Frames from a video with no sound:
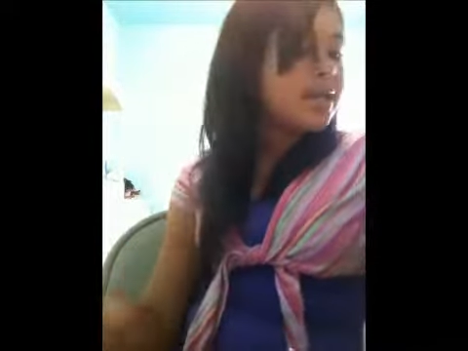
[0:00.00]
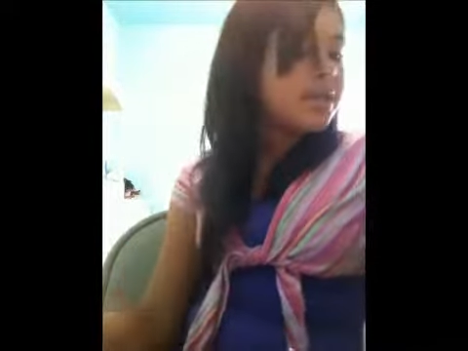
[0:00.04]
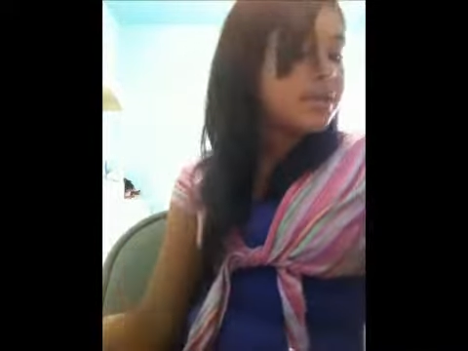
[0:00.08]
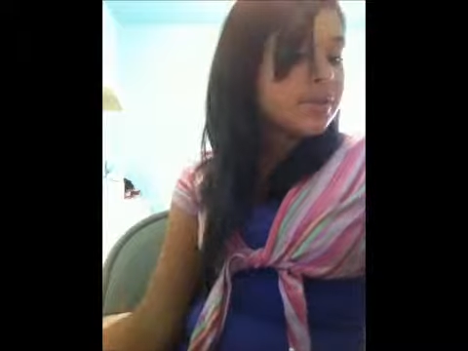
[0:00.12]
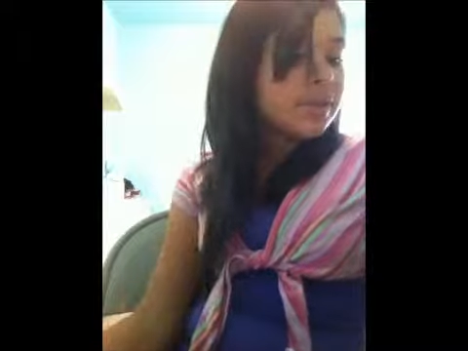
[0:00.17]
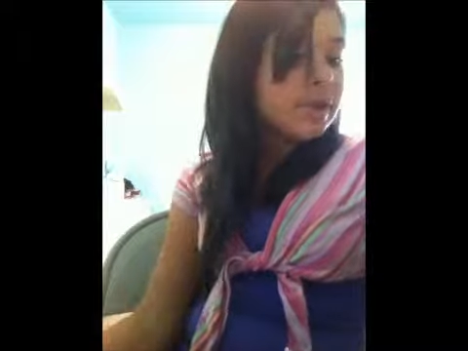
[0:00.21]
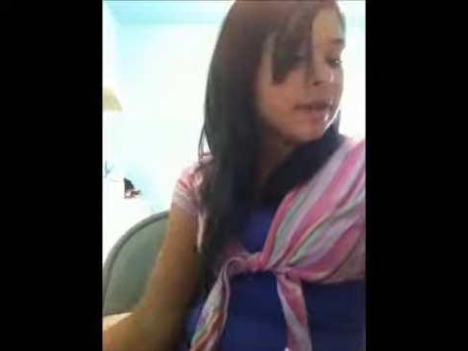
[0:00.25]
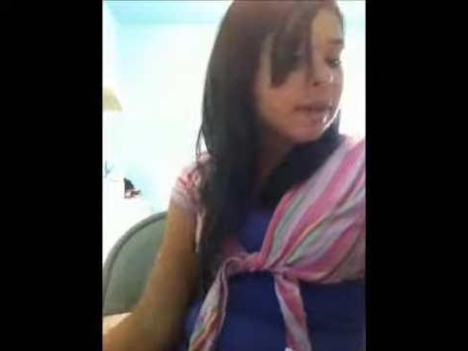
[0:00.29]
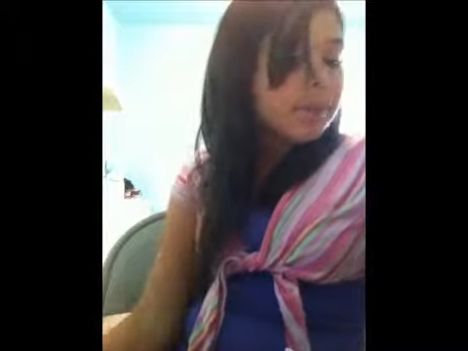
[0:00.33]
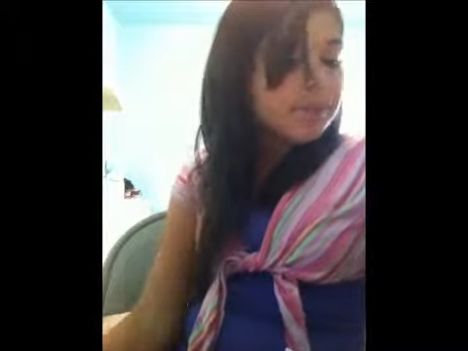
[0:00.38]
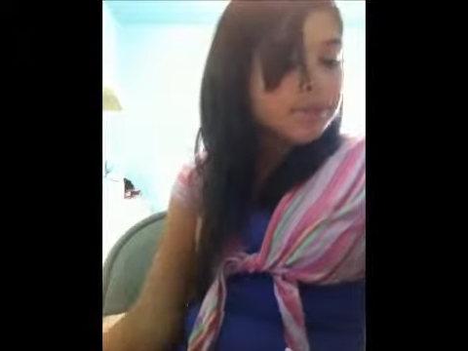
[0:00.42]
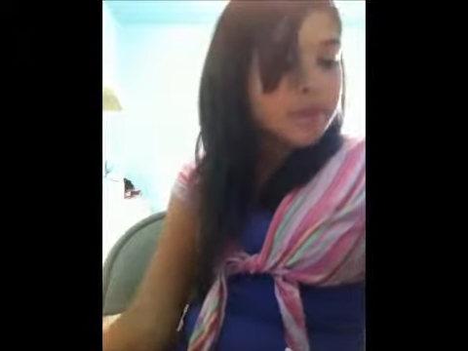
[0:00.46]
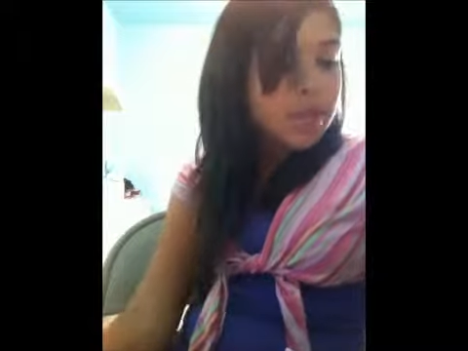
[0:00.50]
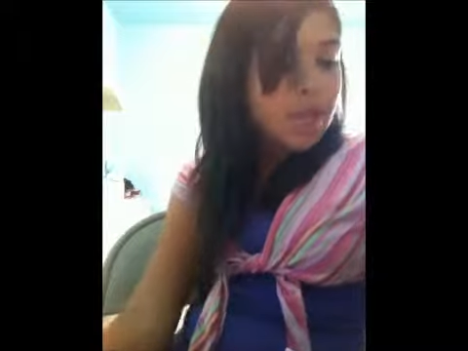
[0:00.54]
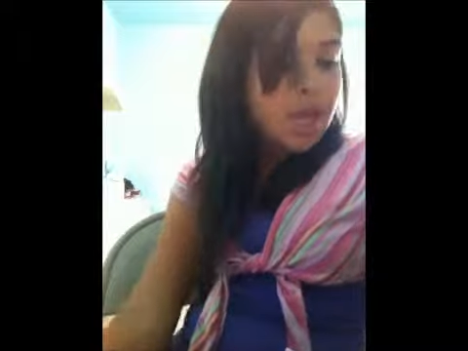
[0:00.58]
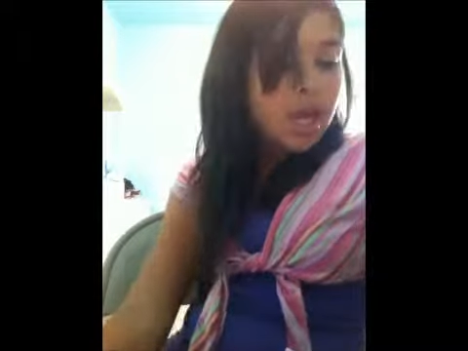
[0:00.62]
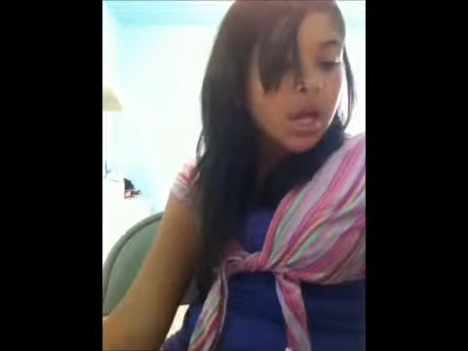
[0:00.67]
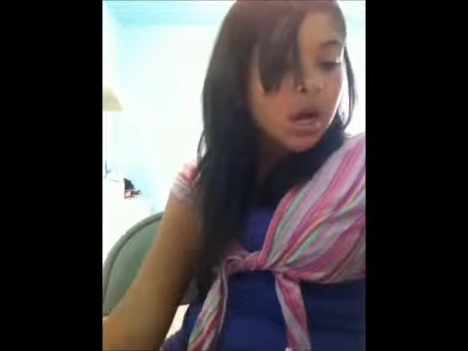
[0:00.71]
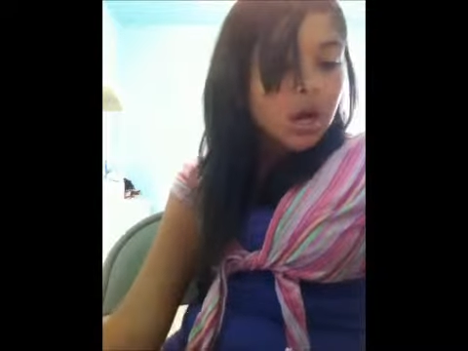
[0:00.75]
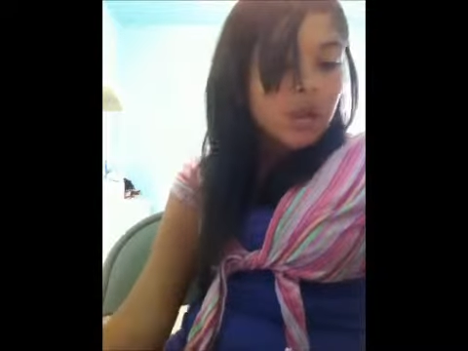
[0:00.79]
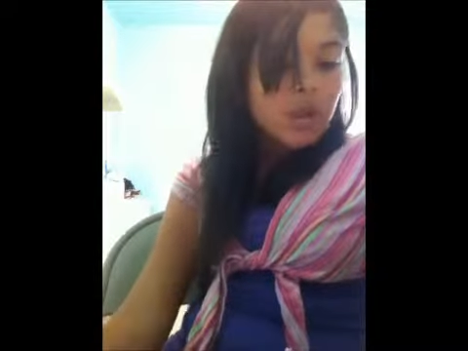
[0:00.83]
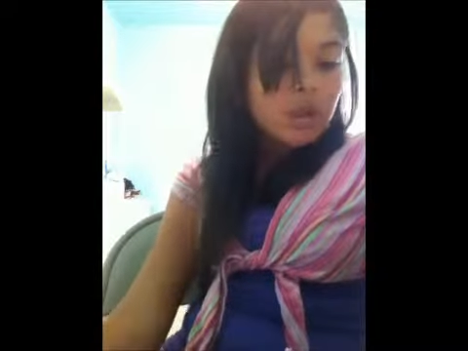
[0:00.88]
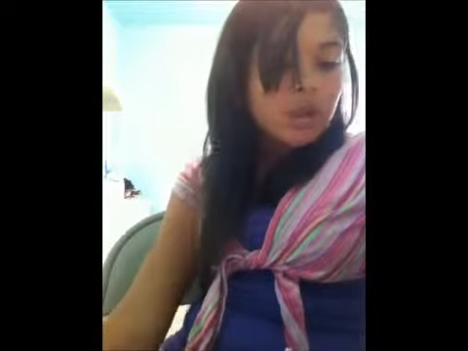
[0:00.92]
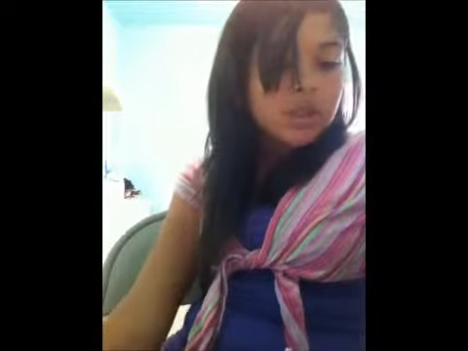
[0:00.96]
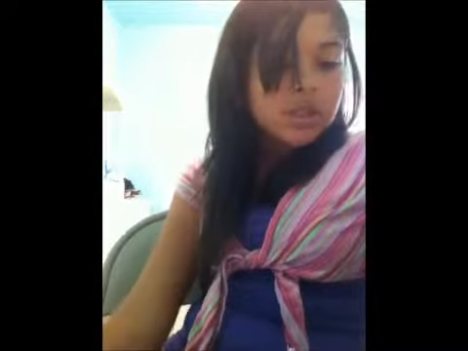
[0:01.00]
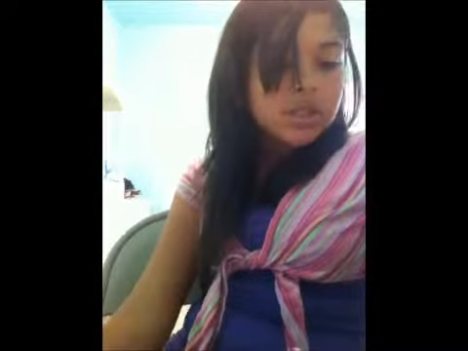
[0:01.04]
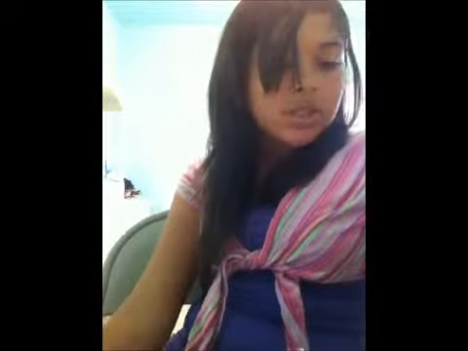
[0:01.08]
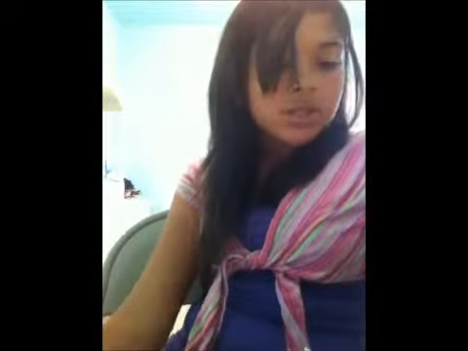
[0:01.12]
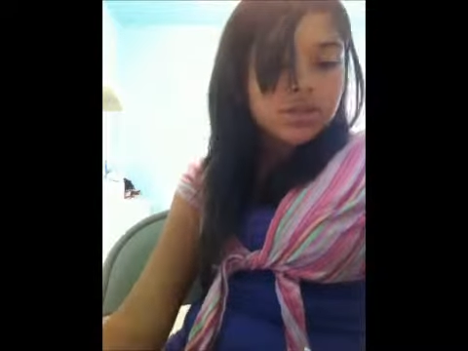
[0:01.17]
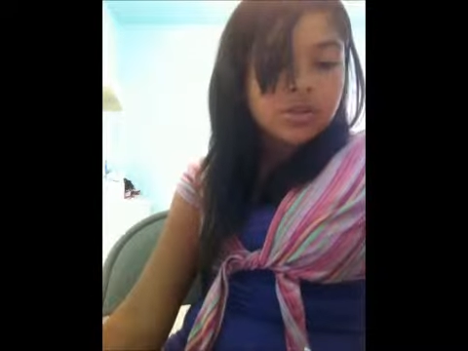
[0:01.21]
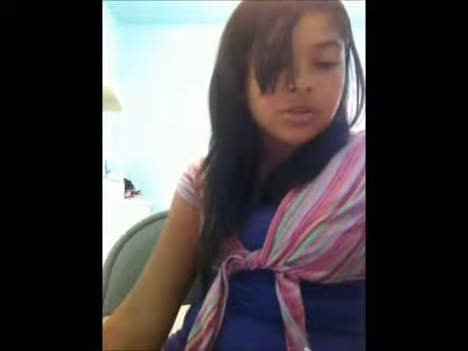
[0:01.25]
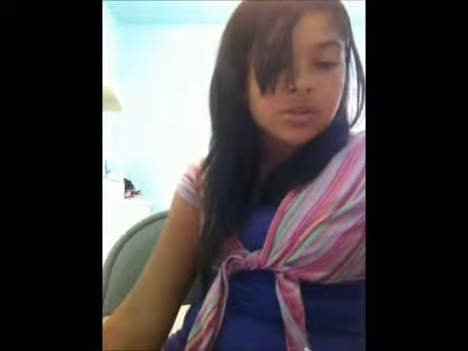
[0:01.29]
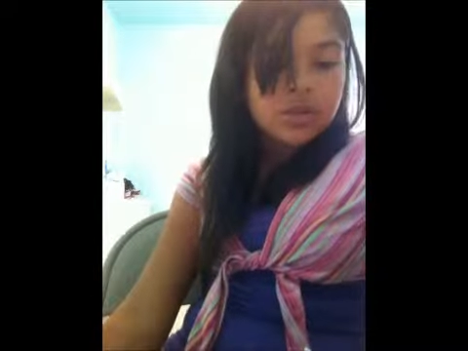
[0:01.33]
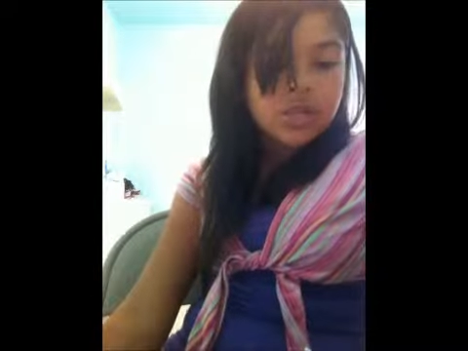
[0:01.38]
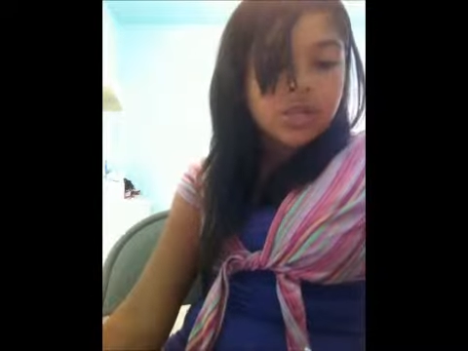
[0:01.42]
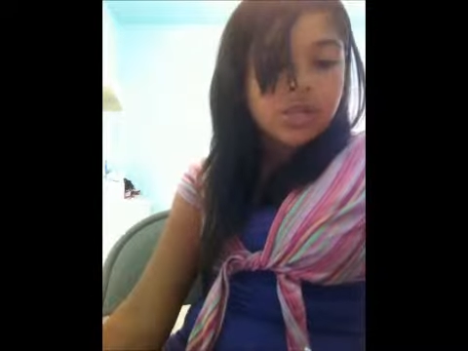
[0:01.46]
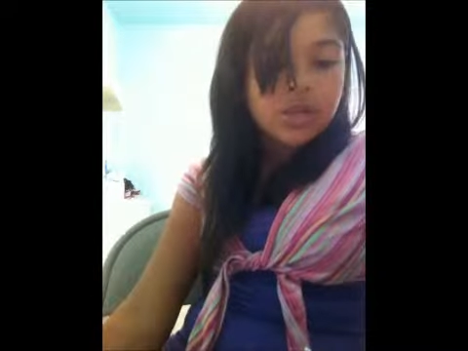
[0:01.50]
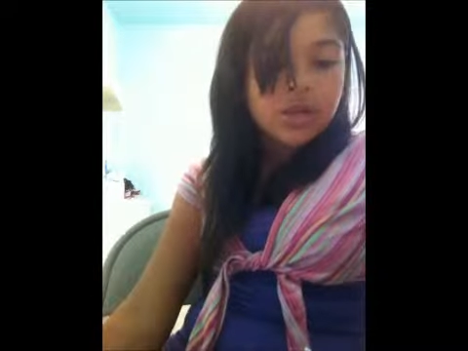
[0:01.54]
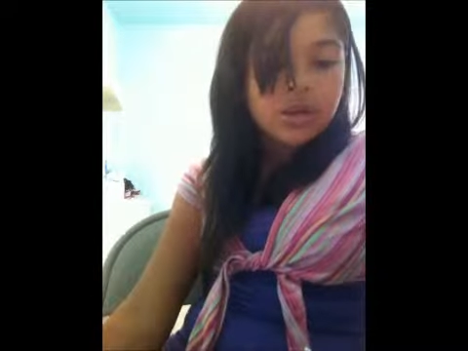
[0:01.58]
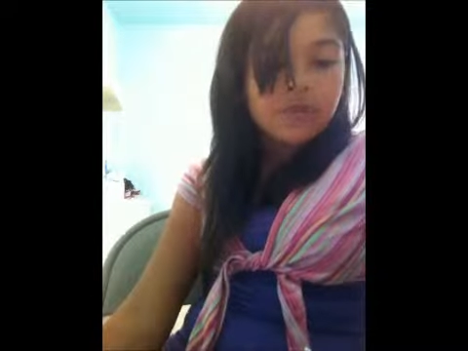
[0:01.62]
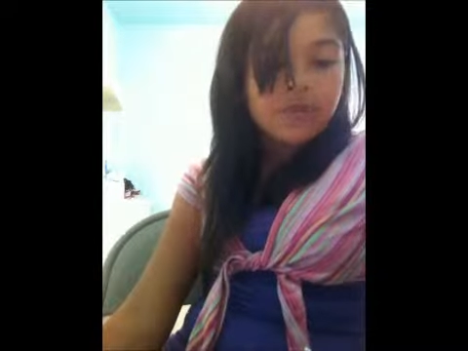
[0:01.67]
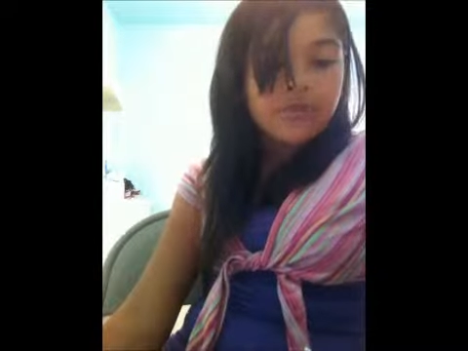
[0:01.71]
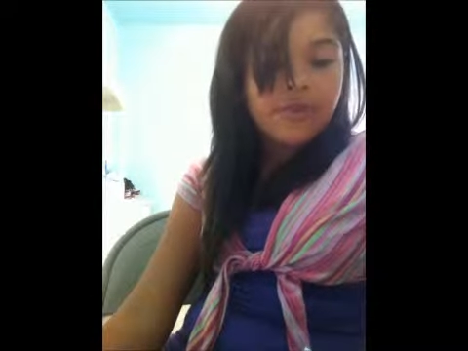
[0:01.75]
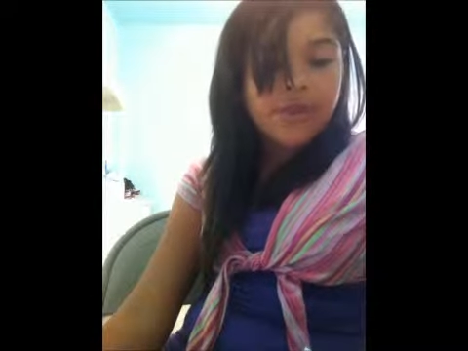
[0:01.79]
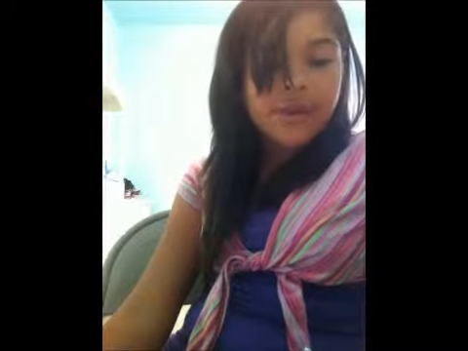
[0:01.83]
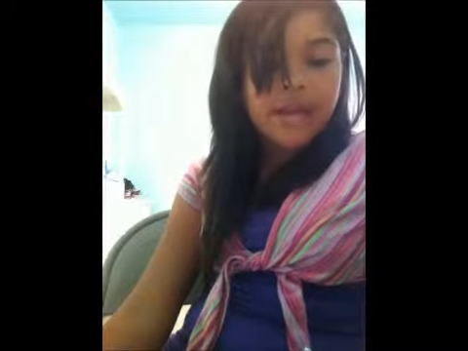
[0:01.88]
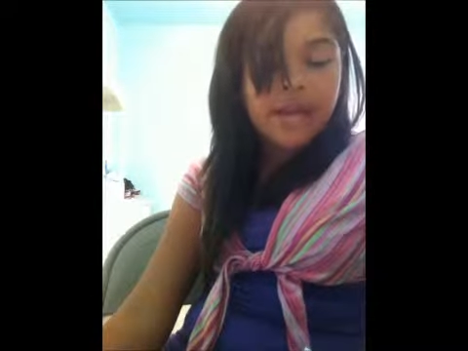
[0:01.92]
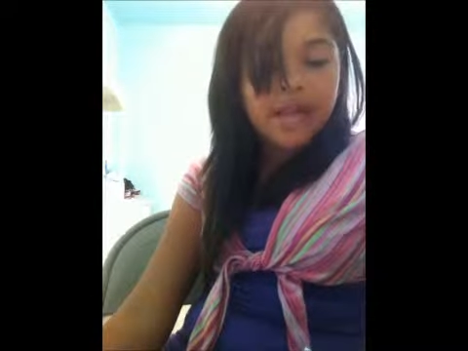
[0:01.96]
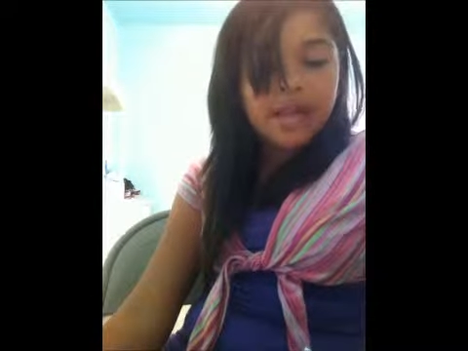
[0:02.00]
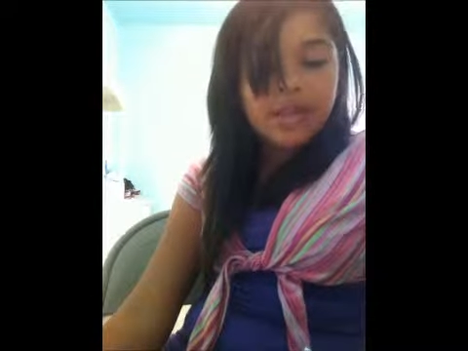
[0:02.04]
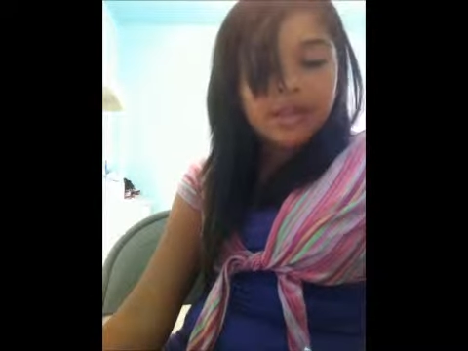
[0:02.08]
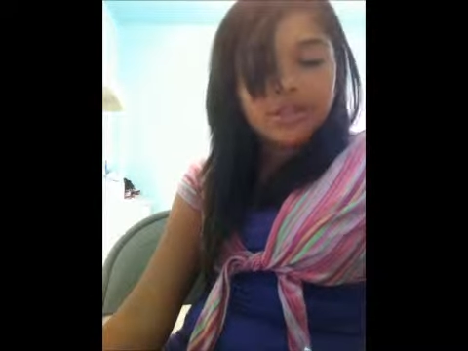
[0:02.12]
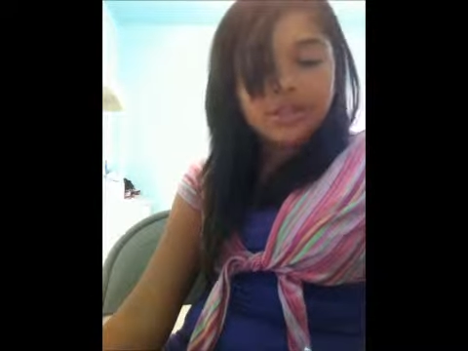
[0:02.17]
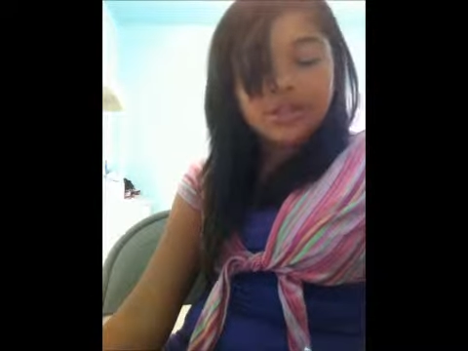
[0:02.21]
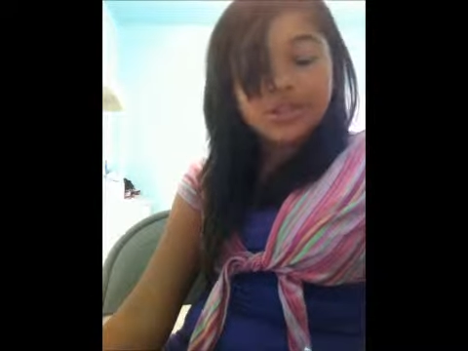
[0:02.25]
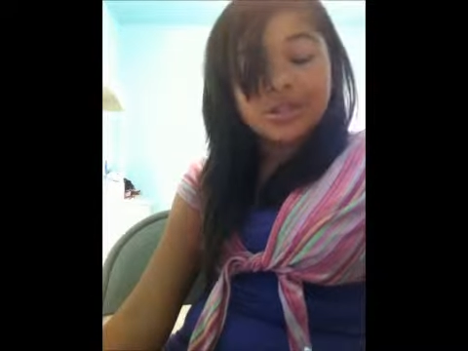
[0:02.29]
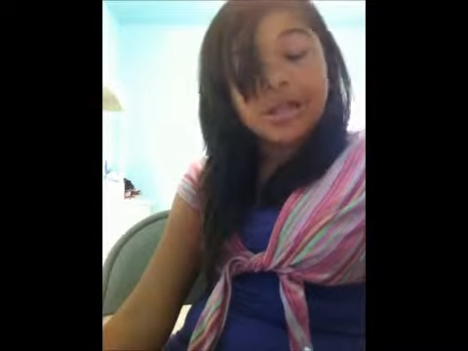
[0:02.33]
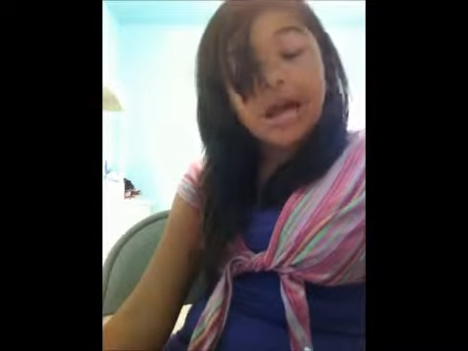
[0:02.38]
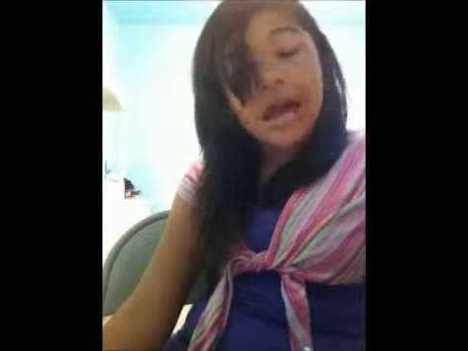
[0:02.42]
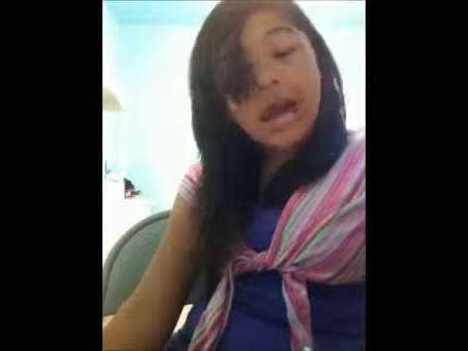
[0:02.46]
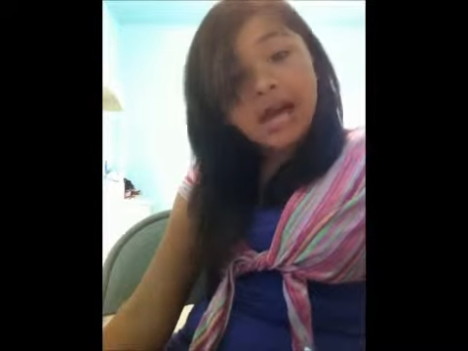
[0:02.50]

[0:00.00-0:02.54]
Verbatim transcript: So yeah. What do you think of fake eyelashes?